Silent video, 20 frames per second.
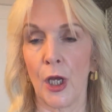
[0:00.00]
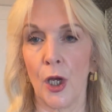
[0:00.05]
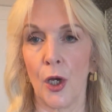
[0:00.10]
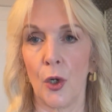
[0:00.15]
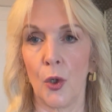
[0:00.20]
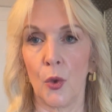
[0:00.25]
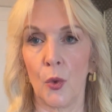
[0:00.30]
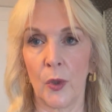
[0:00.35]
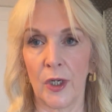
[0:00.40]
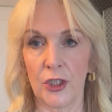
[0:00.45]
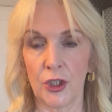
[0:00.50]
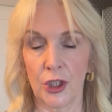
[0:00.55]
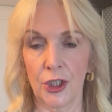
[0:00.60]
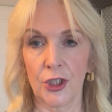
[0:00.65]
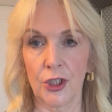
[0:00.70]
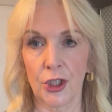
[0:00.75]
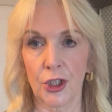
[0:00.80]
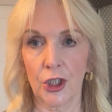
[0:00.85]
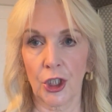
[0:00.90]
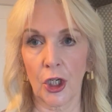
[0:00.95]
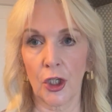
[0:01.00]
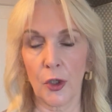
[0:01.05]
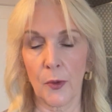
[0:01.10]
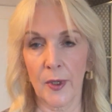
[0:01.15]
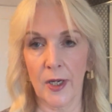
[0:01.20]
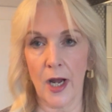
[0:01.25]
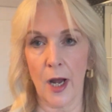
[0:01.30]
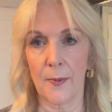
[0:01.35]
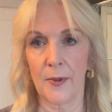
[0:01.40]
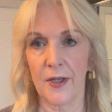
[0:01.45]
Oh, and just to show you
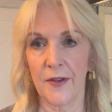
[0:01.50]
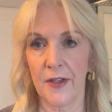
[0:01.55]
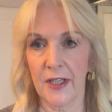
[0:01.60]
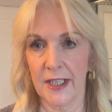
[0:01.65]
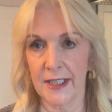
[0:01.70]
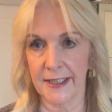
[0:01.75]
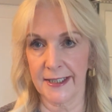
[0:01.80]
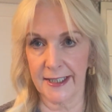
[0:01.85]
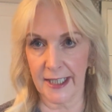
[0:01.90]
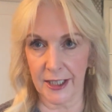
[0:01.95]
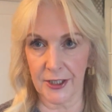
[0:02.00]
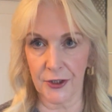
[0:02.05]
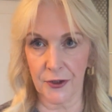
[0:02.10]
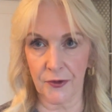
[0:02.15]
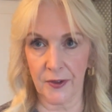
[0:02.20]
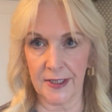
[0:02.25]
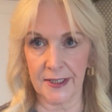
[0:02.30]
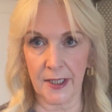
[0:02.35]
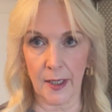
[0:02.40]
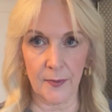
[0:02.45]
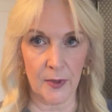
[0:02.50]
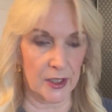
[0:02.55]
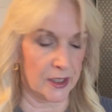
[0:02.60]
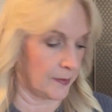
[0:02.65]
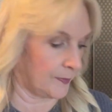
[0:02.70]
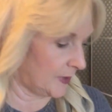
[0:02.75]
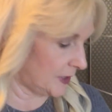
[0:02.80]
a couple of the accessories I'm going to be